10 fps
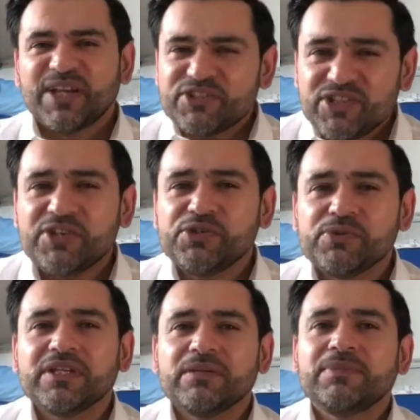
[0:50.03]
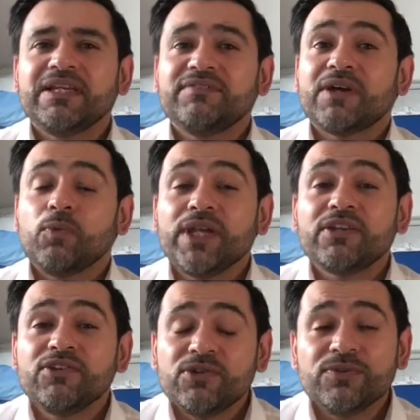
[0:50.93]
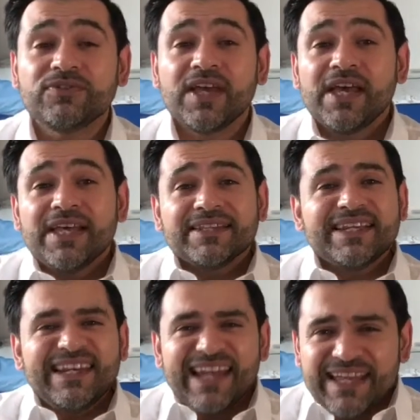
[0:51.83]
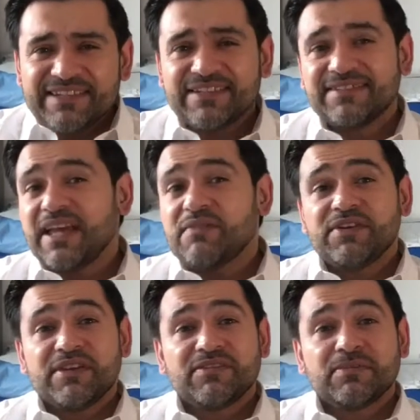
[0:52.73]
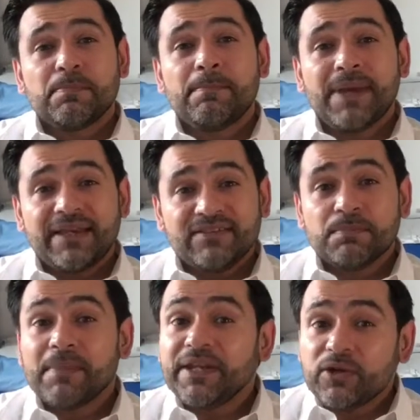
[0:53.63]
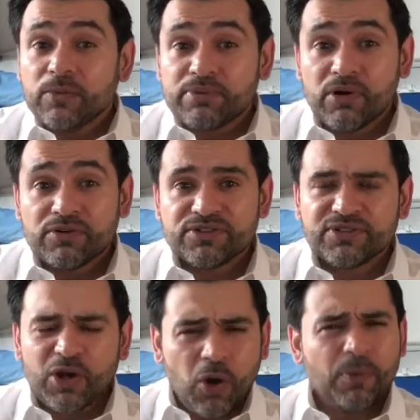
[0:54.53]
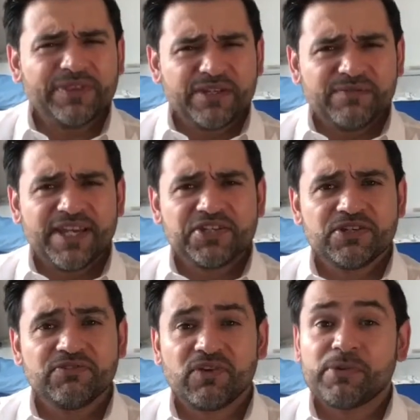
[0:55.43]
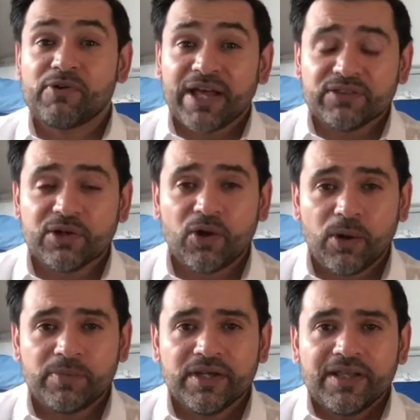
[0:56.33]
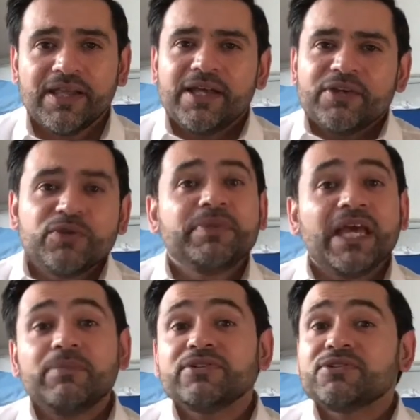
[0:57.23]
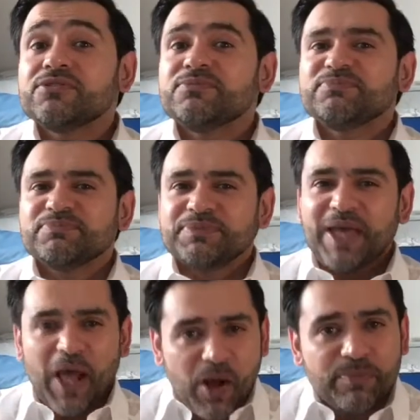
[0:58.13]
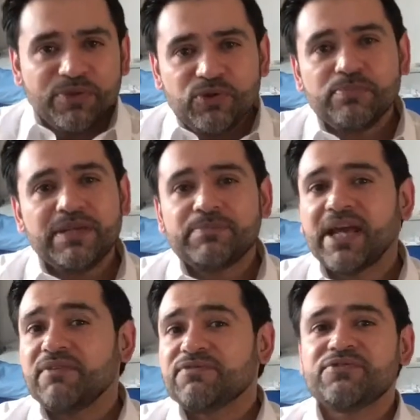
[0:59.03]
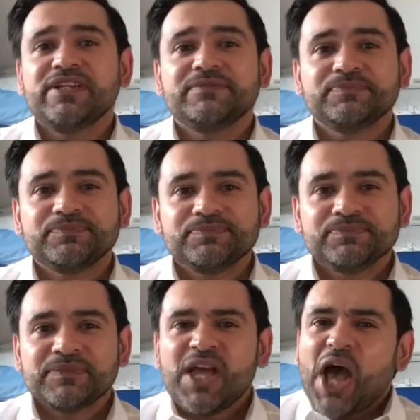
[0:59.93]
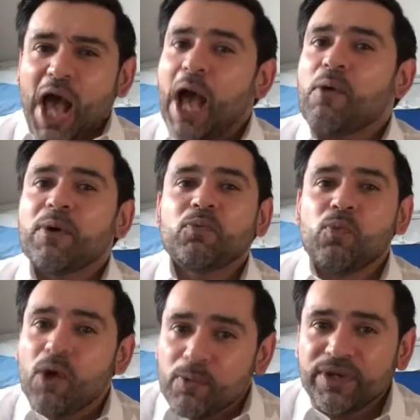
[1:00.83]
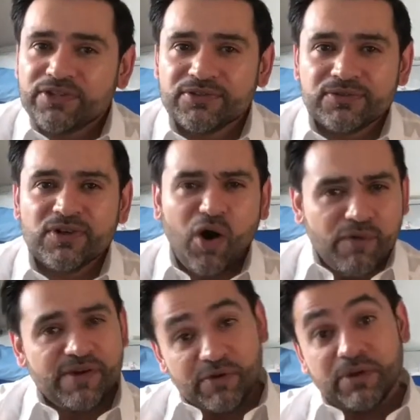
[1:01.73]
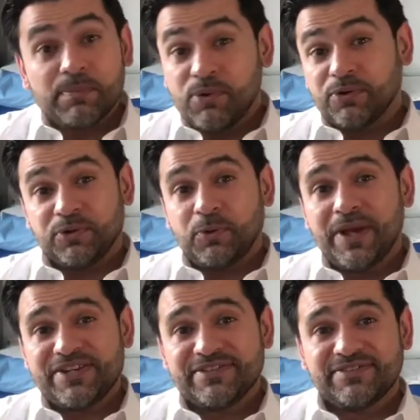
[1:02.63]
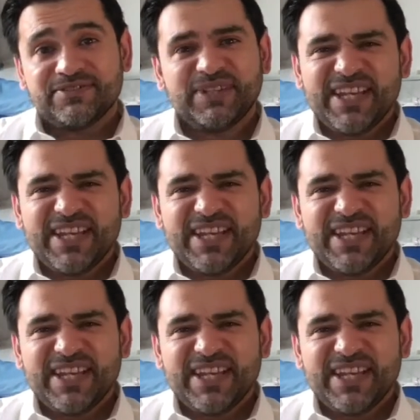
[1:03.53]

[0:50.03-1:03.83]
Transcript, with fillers: I genuinely believe that we can use the latest evidence-based medical approach along with innovations from around the globe to be able to help you be pain-free. How and what we do are very important questions.